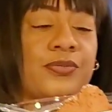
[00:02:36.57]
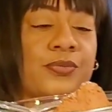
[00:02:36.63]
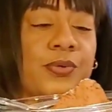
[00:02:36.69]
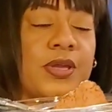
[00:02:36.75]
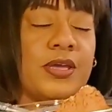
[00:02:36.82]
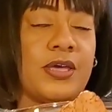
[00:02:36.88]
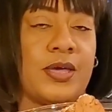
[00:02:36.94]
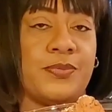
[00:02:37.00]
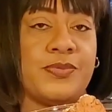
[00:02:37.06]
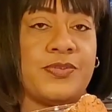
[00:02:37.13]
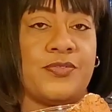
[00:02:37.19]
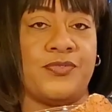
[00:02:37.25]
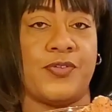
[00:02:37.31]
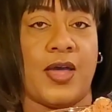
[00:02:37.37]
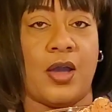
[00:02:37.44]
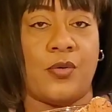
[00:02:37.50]
3 cups
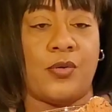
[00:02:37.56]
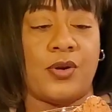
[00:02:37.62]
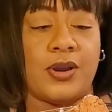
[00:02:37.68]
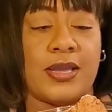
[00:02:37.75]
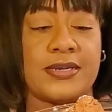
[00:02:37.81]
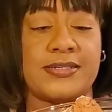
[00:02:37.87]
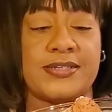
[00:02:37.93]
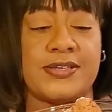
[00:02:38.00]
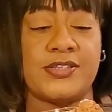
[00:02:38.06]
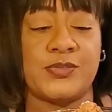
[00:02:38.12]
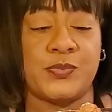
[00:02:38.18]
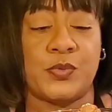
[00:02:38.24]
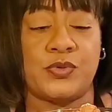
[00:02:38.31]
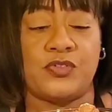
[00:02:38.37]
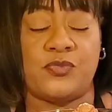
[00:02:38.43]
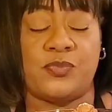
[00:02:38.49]
of flour, a
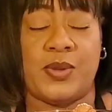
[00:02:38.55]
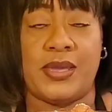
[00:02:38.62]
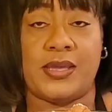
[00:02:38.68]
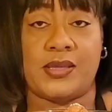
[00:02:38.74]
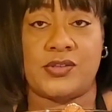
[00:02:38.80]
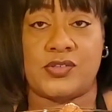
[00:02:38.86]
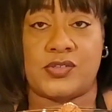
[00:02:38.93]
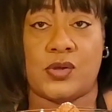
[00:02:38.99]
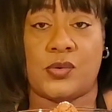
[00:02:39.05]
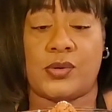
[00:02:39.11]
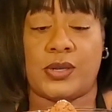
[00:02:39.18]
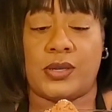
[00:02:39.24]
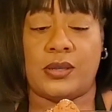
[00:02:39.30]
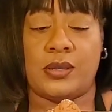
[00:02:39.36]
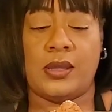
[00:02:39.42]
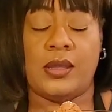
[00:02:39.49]
teaspoon of baking
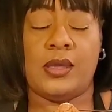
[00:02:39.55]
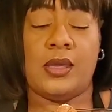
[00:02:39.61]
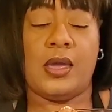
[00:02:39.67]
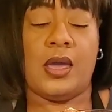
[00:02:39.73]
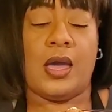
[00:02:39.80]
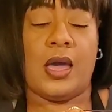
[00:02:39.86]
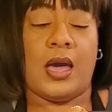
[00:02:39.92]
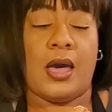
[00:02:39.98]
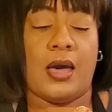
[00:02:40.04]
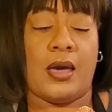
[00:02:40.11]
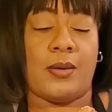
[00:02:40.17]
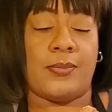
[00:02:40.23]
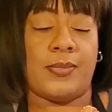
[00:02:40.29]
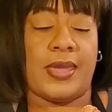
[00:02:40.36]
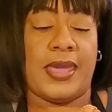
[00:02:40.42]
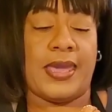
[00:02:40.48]
soda,
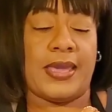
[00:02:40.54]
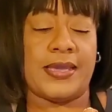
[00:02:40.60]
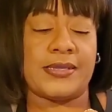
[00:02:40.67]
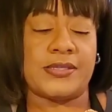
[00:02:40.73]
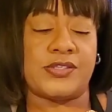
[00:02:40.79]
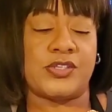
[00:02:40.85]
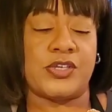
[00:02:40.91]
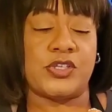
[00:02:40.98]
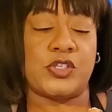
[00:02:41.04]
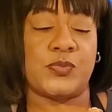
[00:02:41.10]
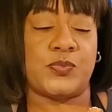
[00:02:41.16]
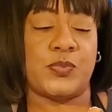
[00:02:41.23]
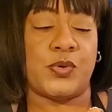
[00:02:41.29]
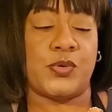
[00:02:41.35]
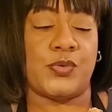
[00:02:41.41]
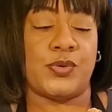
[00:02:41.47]
a
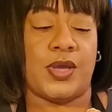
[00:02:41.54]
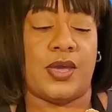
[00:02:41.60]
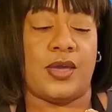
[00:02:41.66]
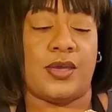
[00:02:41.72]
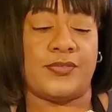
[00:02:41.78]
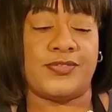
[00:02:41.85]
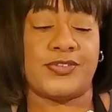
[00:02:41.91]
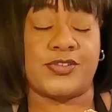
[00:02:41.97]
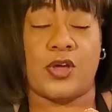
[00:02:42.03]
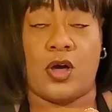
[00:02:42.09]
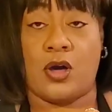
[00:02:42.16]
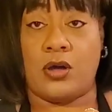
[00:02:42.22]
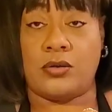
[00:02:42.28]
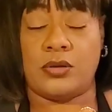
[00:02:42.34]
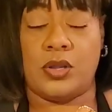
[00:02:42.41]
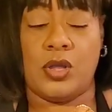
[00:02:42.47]
teaspoon of
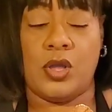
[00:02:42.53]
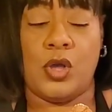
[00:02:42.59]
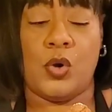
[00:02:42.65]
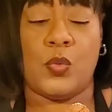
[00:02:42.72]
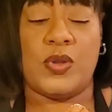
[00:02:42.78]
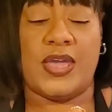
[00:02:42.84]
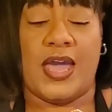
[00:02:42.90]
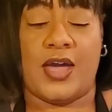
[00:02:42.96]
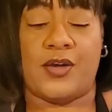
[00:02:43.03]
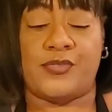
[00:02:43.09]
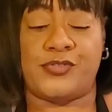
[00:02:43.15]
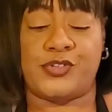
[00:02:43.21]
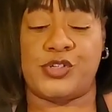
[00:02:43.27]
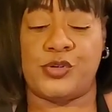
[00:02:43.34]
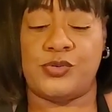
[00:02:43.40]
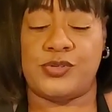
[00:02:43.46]
salt. We have
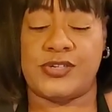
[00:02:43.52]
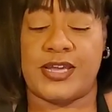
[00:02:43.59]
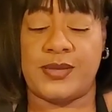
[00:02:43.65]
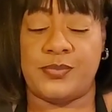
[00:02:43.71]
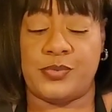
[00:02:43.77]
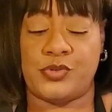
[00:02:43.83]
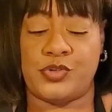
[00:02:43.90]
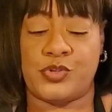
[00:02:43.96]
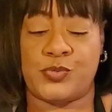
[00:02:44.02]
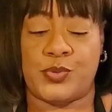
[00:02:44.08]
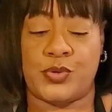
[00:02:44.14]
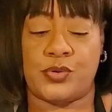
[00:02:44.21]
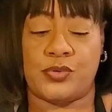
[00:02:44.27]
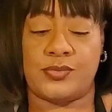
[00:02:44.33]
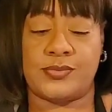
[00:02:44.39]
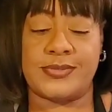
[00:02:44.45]
2
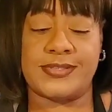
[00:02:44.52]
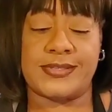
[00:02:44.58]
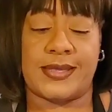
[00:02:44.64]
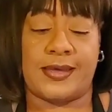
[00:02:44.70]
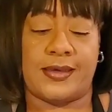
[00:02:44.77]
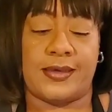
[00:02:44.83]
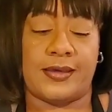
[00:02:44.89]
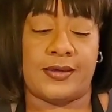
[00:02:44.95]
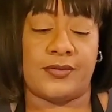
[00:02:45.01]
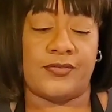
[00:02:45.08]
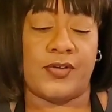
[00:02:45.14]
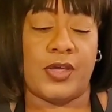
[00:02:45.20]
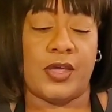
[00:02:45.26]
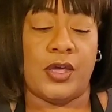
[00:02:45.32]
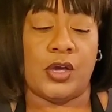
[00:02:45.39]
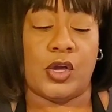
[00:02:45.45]
tablespoons of
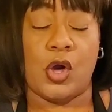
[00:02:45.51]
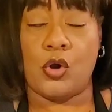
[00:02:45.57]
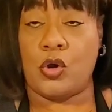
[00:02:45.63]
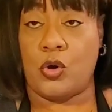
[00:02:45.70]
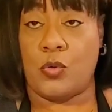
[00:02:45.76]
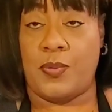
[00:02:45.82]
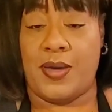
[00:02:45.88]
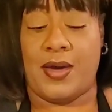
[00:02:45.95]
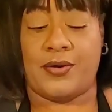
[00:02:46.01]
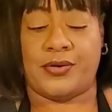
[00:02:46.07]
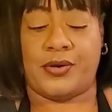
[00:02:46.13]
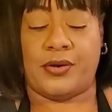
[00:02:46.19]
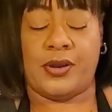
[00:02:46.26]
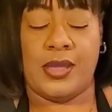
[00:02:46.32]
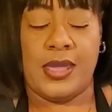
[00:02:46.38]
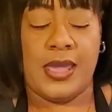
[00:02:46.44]
cocoa
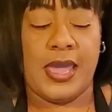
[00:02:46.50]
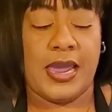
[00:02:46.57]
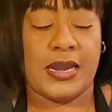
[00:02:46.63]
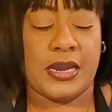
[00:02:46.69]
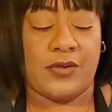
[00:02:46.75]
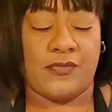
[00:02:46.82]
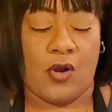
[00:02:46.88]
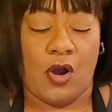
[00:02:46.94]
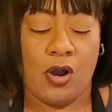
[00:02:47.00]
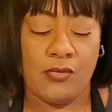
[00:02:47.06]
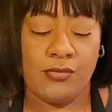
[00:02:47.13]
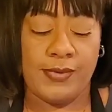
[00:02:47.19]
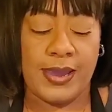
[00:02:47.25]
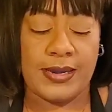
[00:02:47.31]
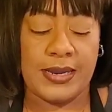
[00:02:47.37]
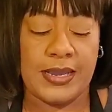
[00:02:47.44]
powder. And I've
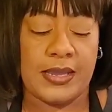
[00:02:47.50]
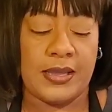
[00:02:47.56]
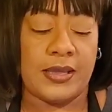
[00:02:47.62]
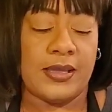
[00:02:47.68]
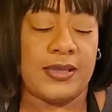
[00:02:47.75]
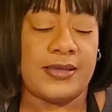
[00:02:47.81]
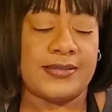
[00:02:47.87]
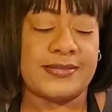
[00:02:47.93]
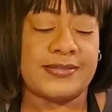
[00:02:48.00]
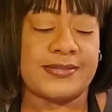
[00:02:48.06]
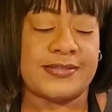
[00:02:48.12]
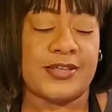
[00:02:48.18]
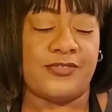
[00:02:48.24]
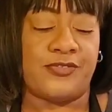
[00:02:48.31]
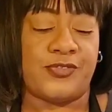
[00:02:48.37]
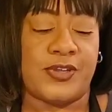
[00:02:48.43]
already
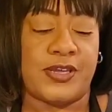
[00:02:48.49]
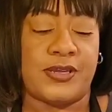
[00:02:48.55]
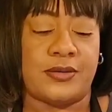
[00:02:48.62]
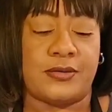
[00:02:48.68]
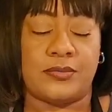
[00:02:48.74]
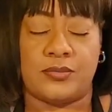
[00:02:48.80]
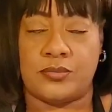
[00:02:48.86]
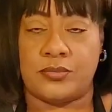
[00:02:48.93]
sifted